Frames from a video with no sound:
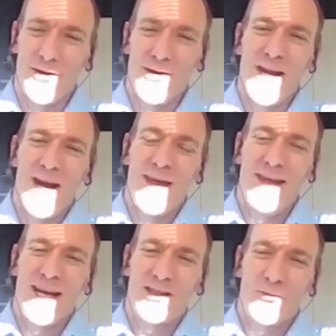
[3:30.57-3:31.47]
So
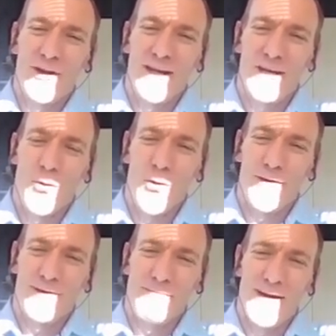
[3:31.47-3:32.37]
I think it's really
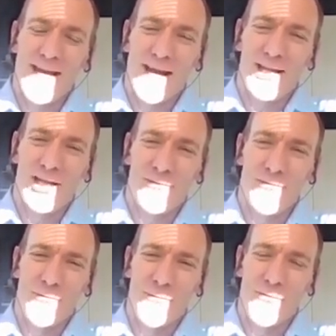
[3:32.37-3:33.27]
important to make that
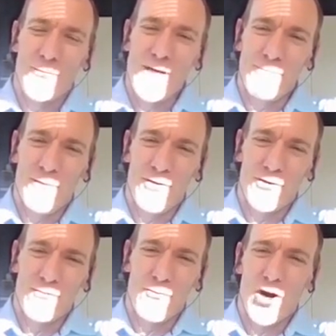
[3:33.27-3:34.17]
clear for people
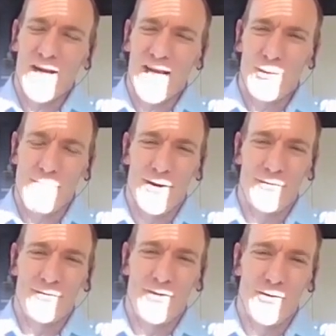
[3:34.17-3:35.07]
that you're marketing
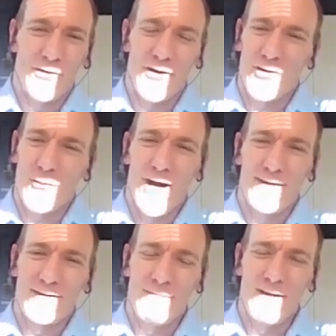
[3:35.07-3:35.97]
webinars to, or
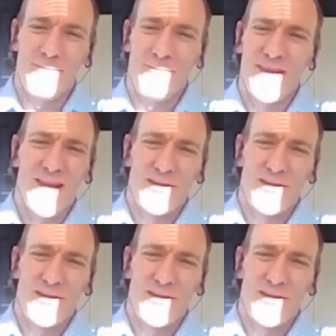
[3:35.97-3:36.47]
otherwise, I mean,